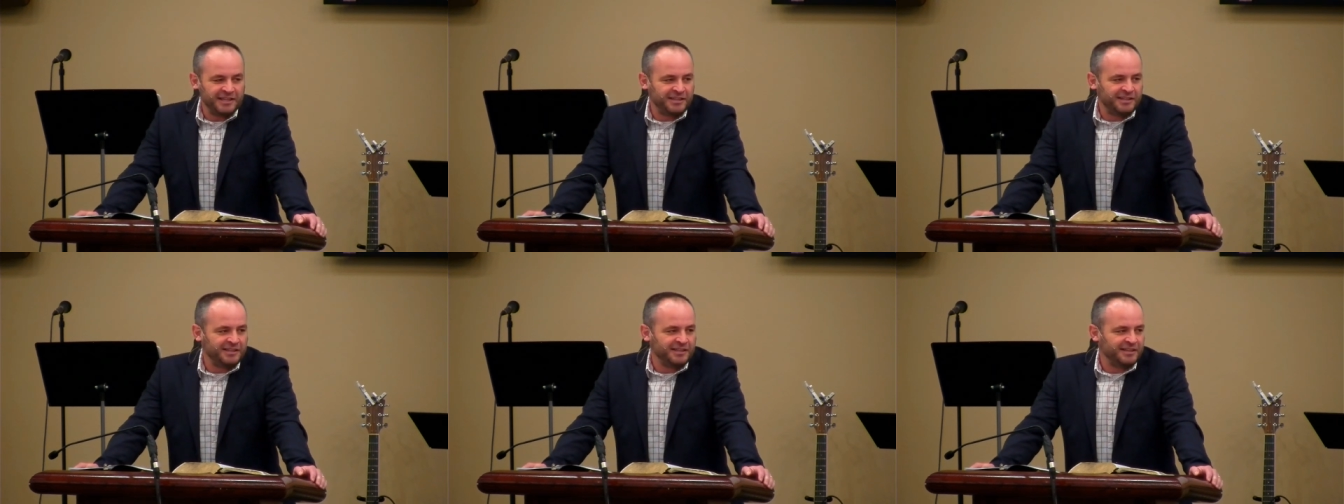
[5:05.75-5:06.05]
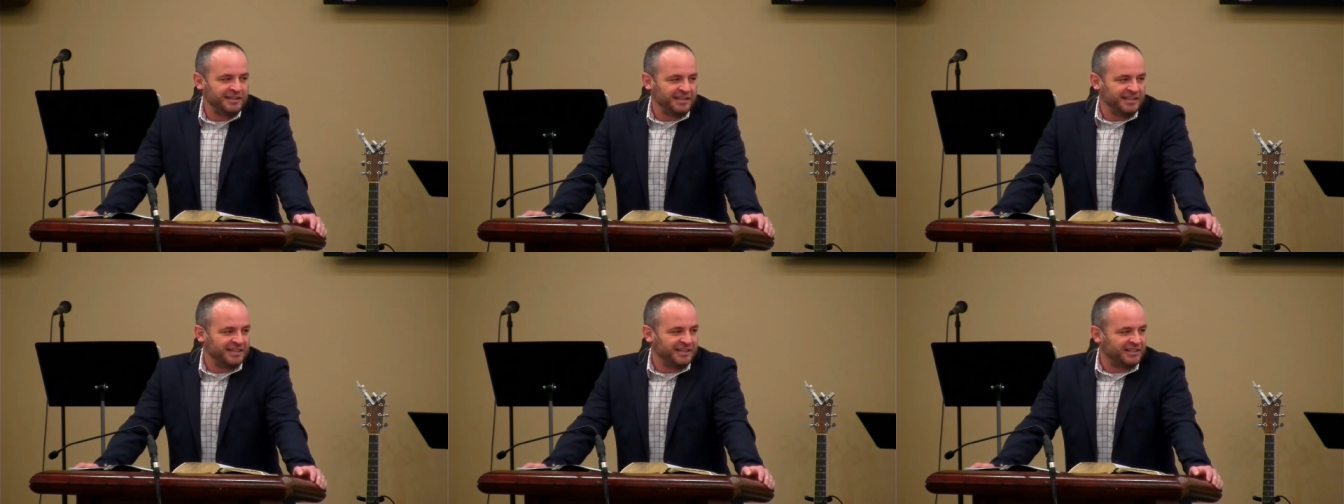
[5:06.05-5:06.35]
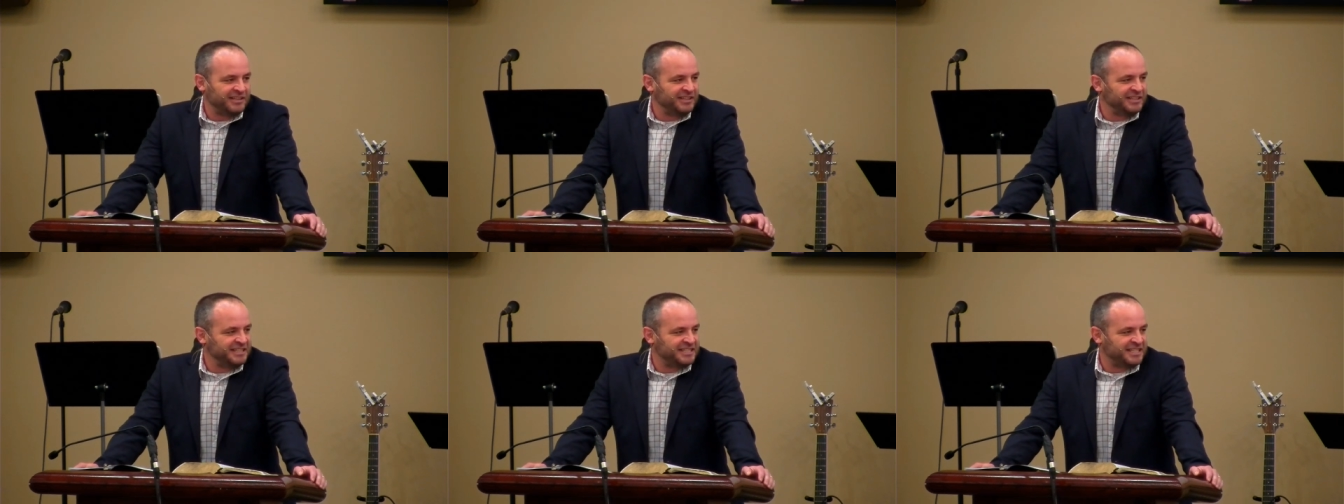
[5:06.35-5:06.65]
in,
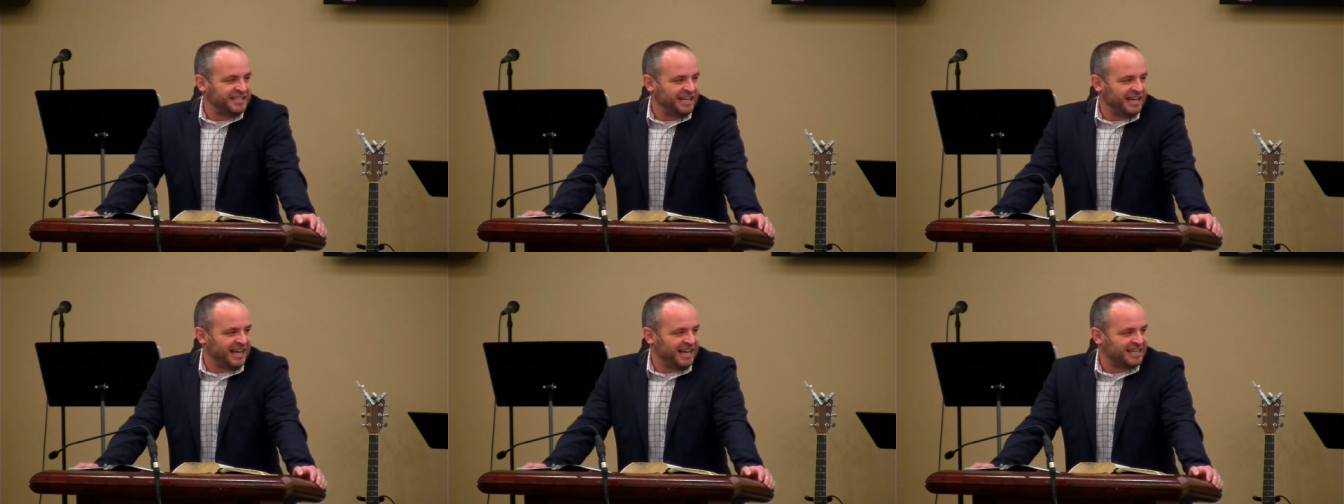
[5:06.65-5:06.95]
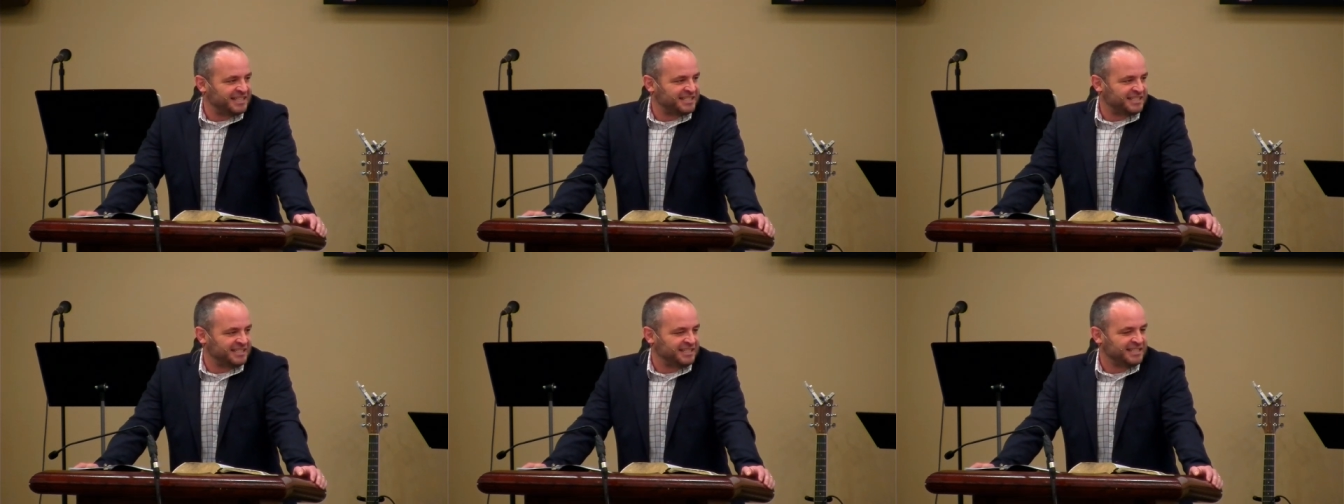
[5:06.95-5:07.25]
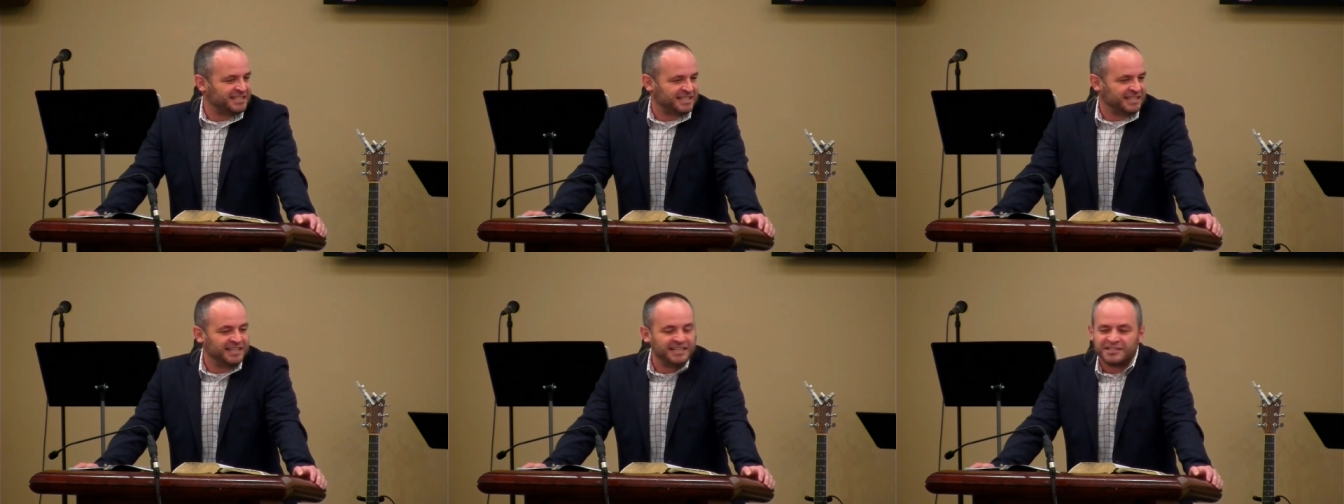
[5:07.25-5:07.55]
in
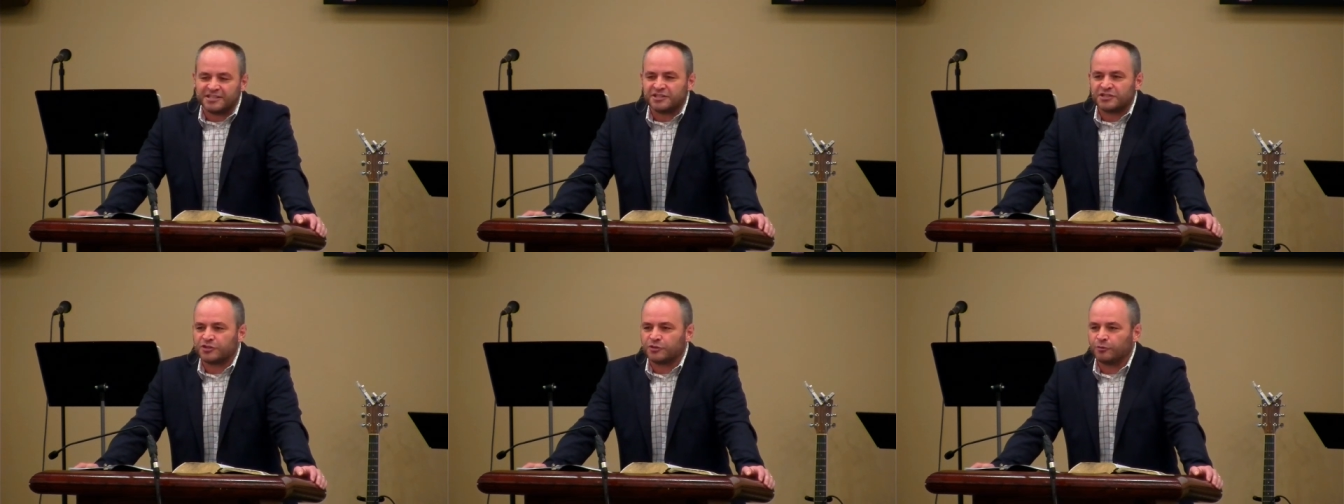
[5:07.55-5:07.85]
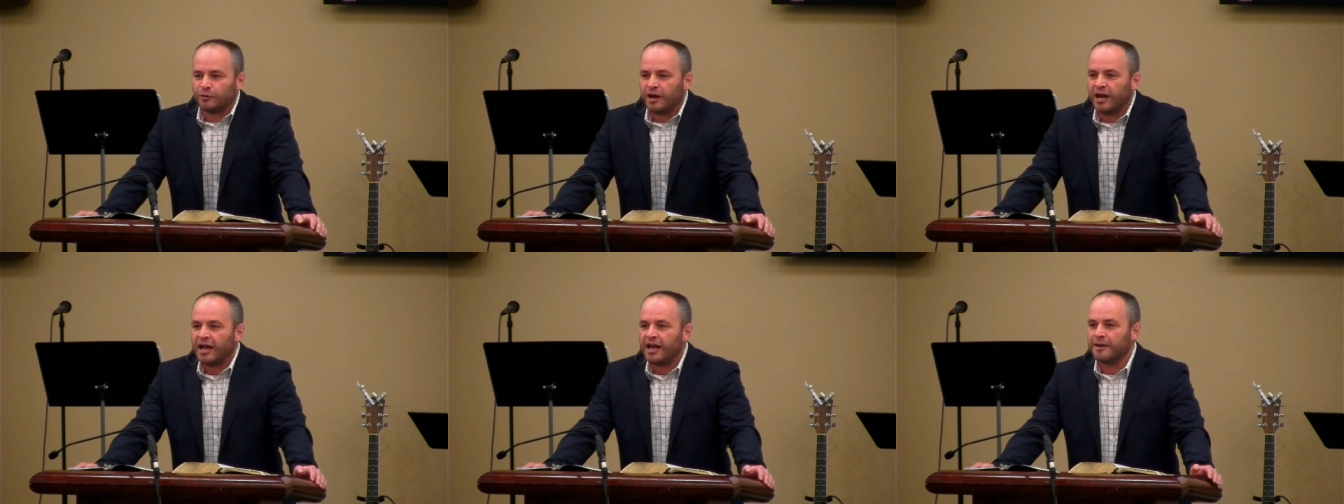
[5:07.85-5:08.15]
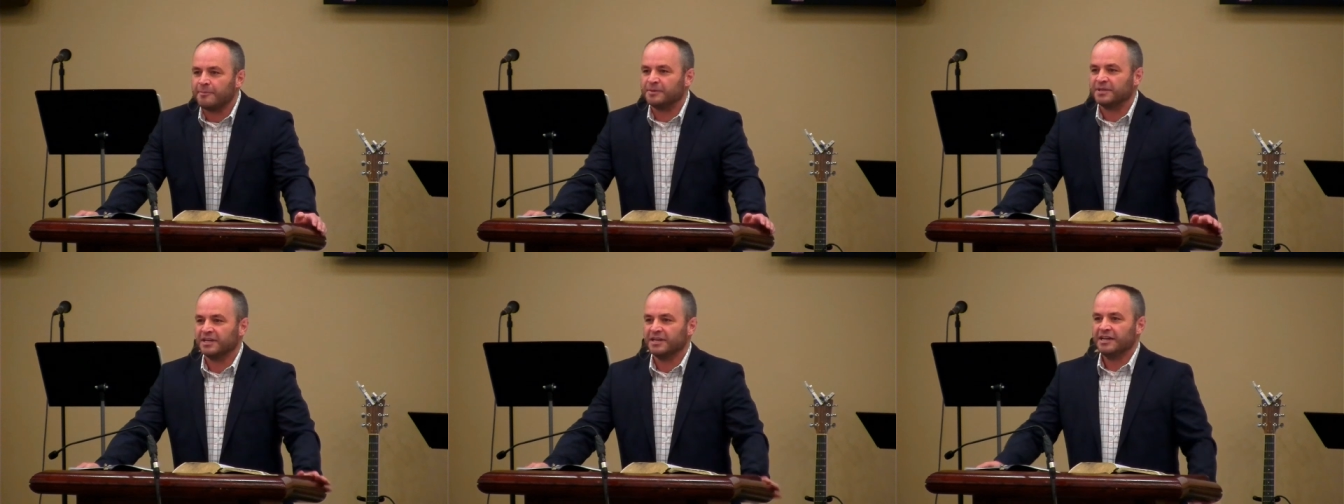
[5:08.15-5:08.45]
Ecclesiastes, and he
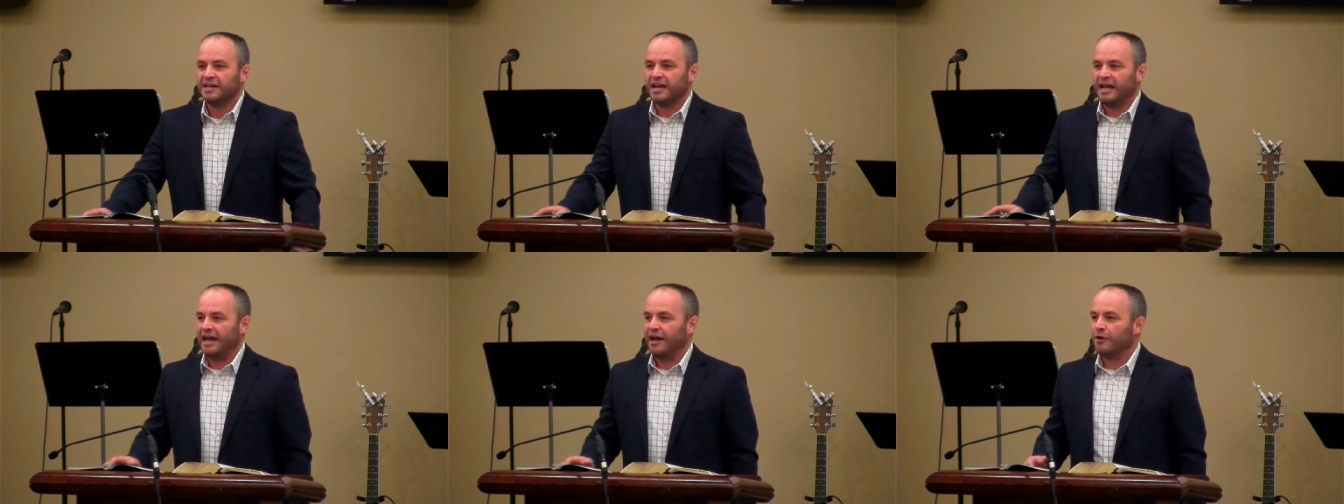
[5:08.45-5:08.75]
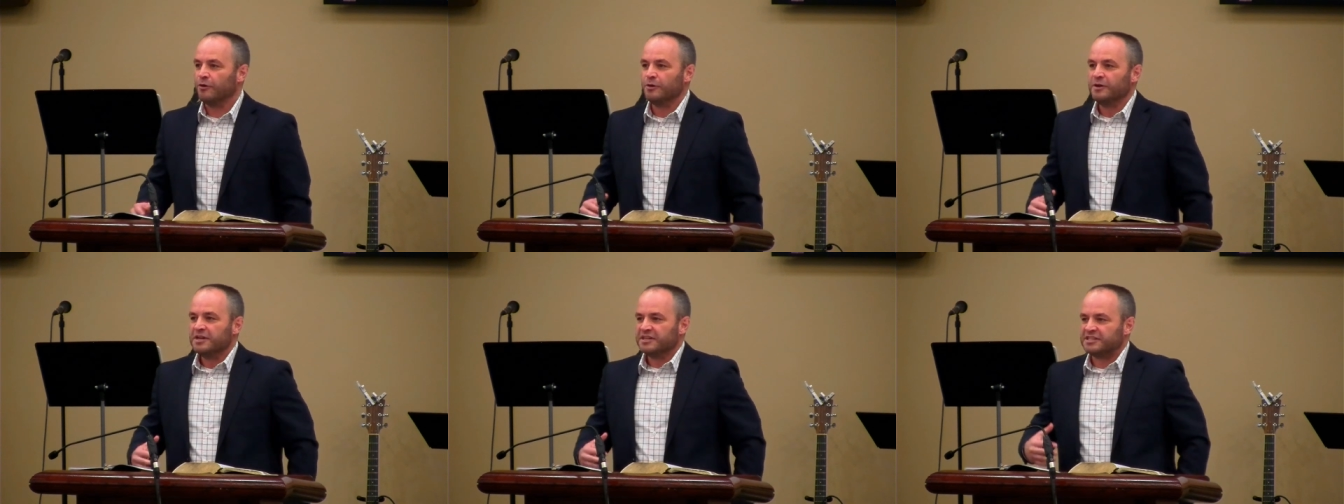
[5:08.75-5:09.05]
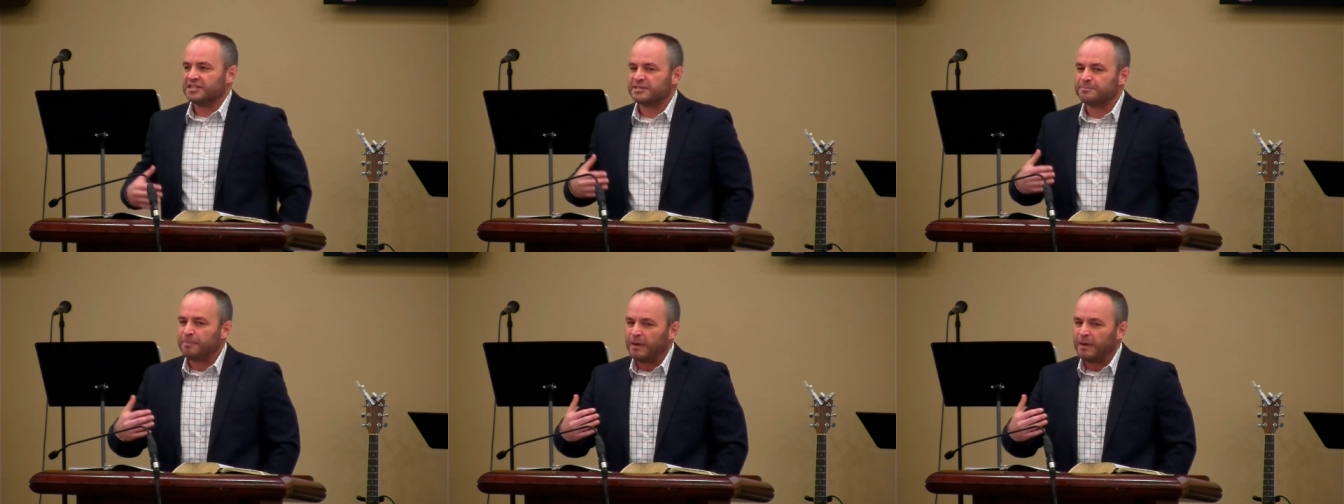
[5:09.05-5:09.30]
described how,